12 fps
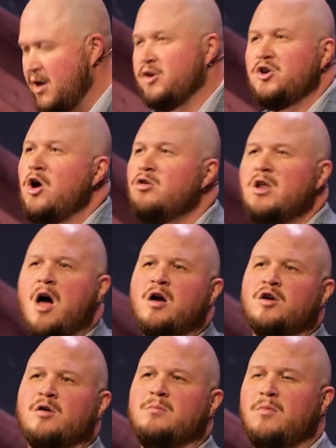no
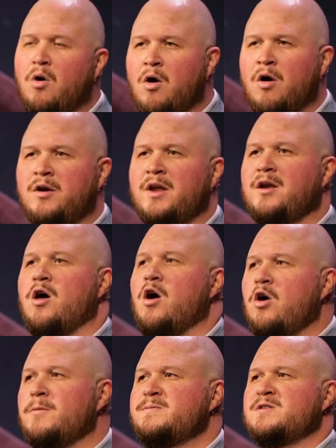longer mourn in
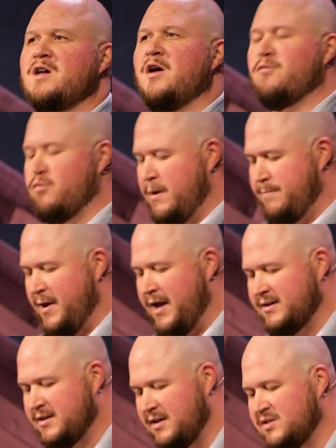hopes of
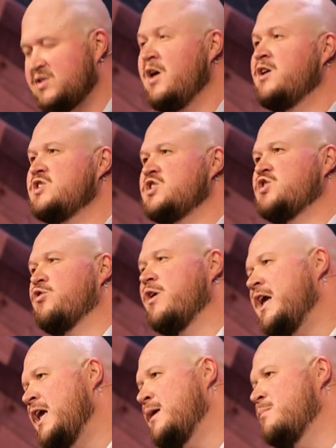repentance,
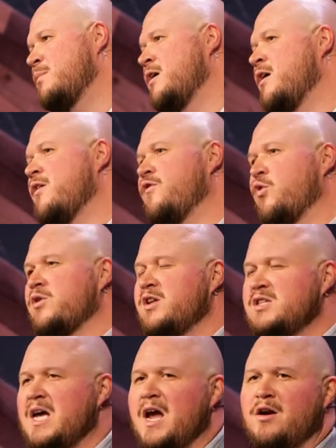scream for the
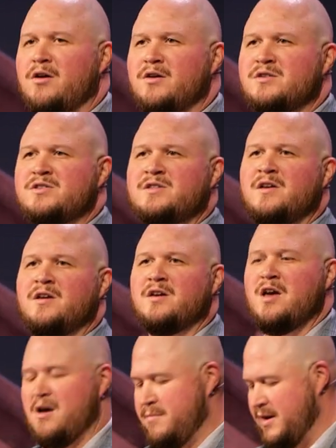terrors
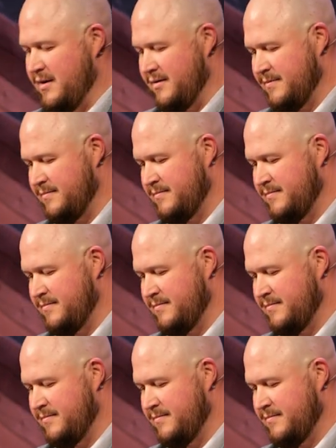coming.